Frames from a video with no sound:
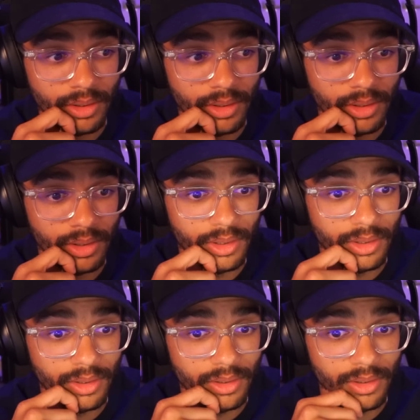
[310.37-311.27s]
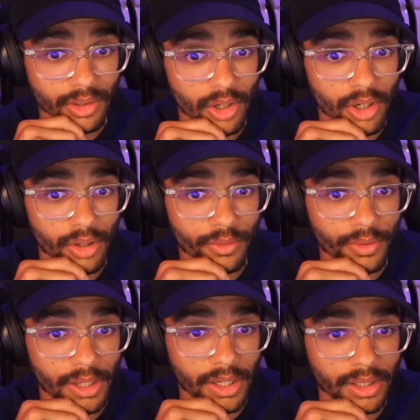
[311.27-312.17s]
Over there. Oh,
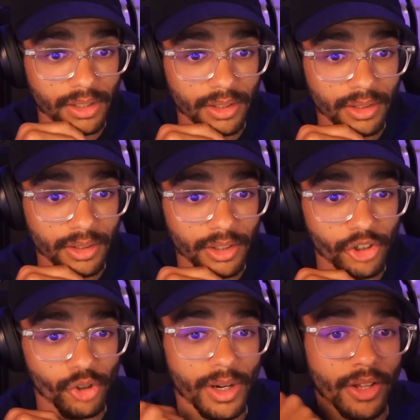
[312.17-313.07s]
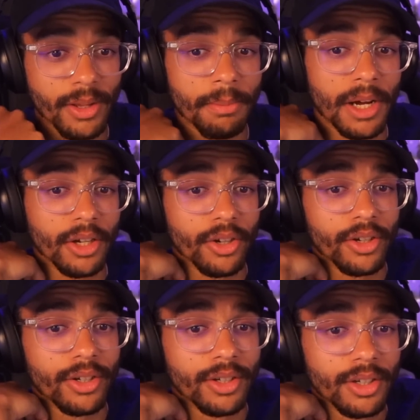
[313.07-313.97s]
fuck. You shooting out the
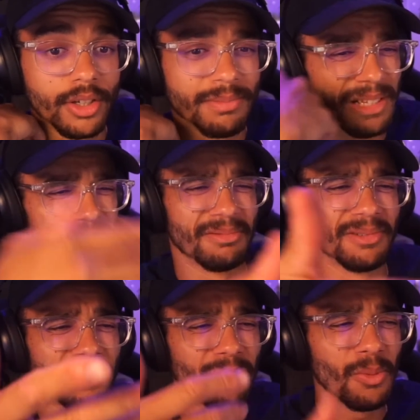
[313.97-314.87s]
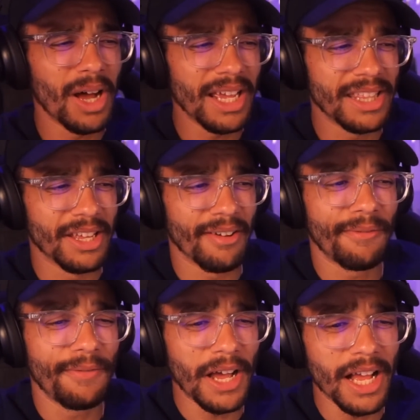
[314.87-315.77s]
bunker. What in the
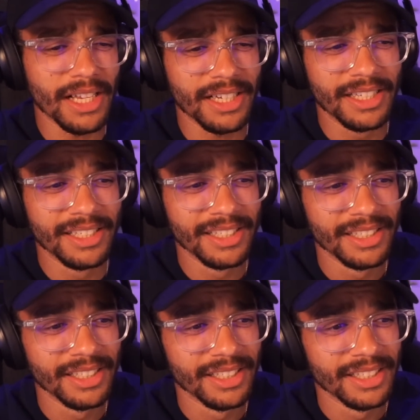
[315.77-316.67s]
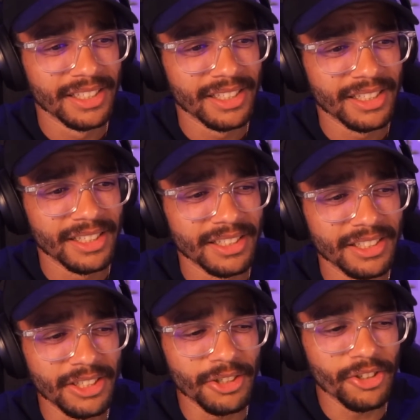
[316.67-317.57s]

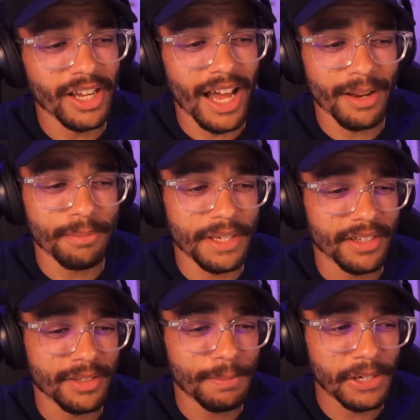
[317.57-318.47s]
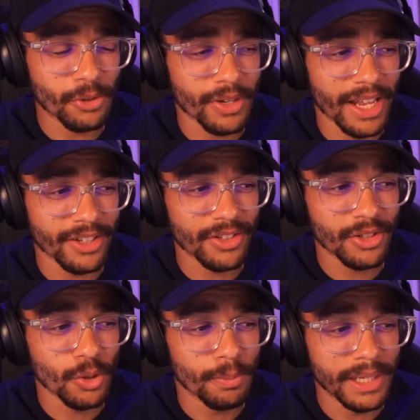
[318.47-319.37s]
fuck? You gotta be a special kind of
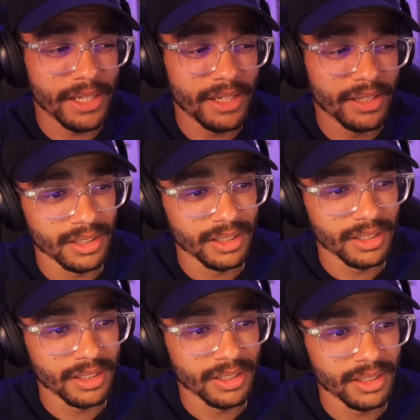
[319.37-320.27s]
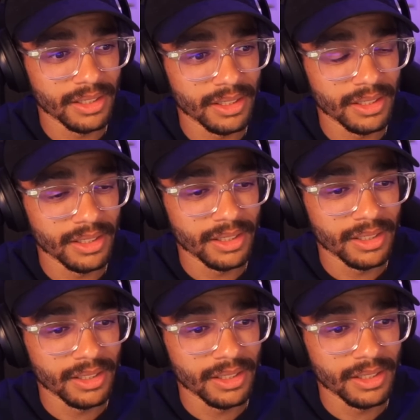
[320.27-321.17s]
stupid. Come
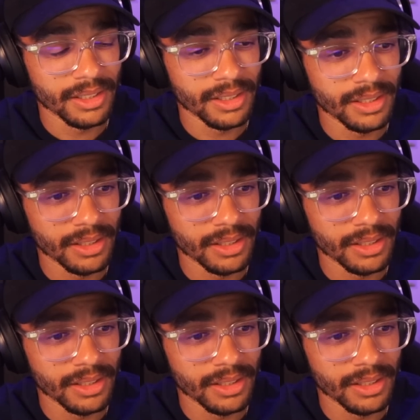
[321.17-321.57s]
on, let's go.